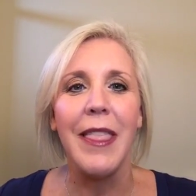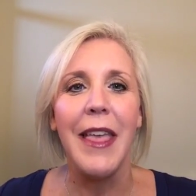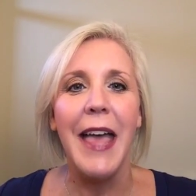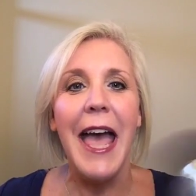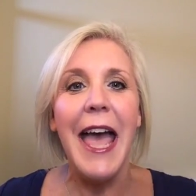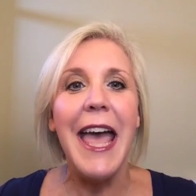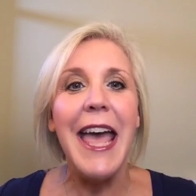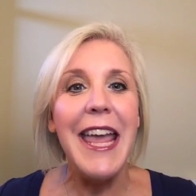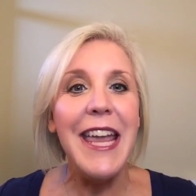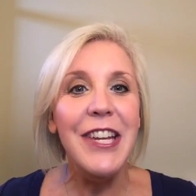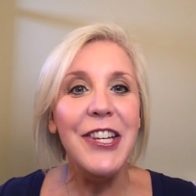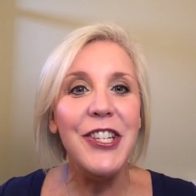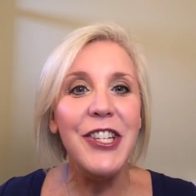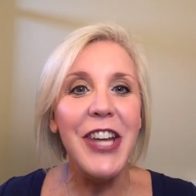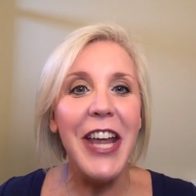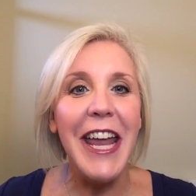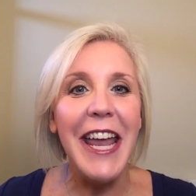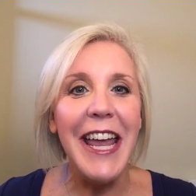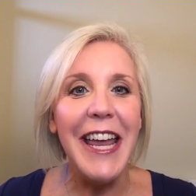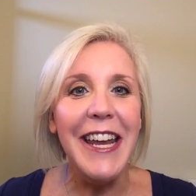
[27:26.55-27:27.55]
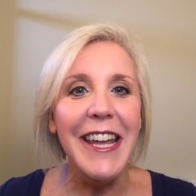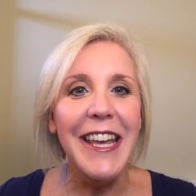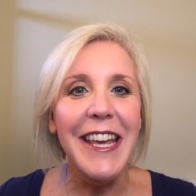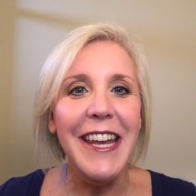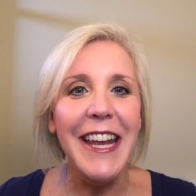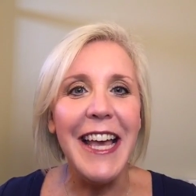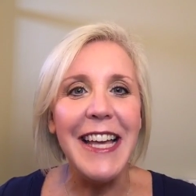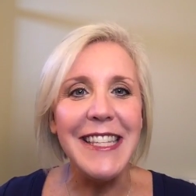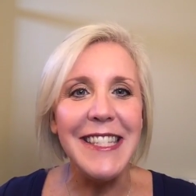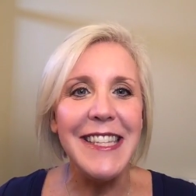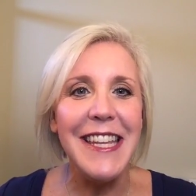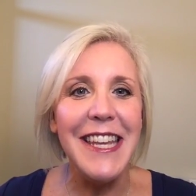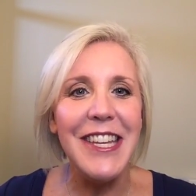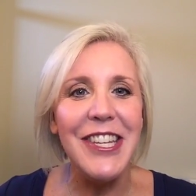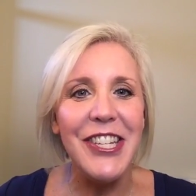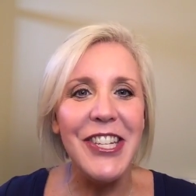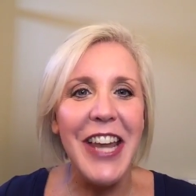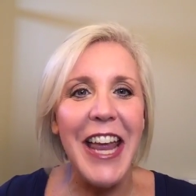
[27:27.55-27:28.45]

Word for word: Hey, Shannon. I see